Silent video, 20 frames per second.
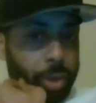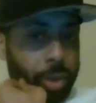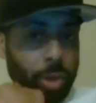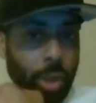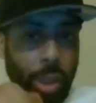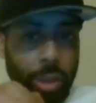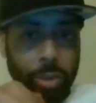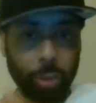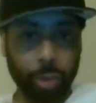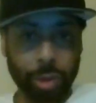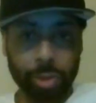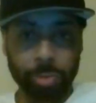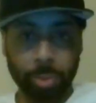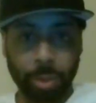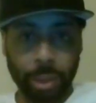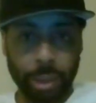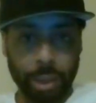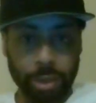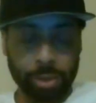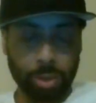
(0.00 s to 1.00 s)
is trying to
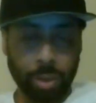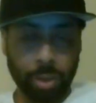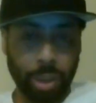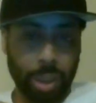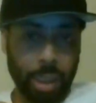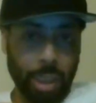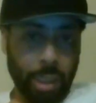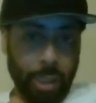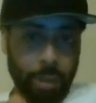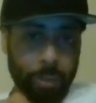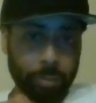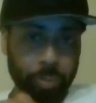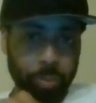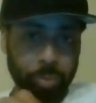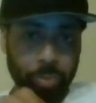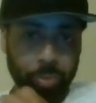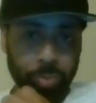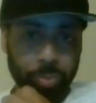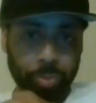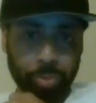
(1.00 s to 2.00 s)
explain to
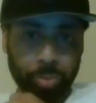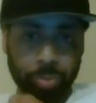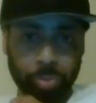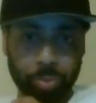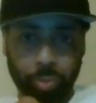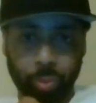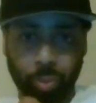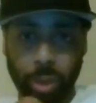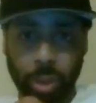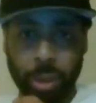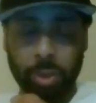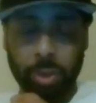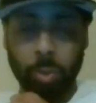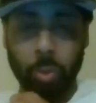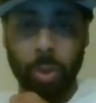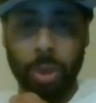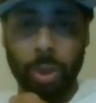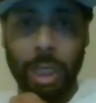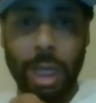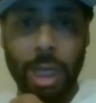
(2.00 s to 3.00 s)
Frank
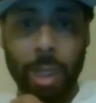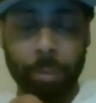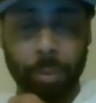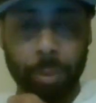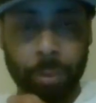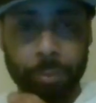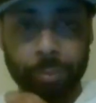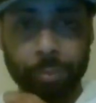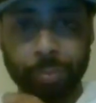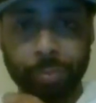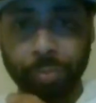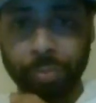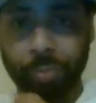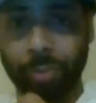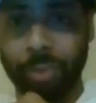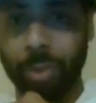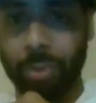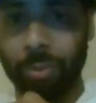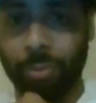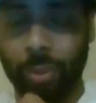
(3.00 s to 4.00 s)
what happened.
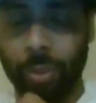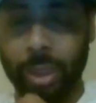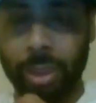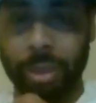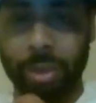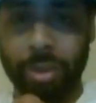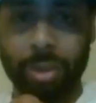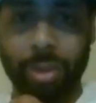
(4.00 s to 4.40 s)
Frank,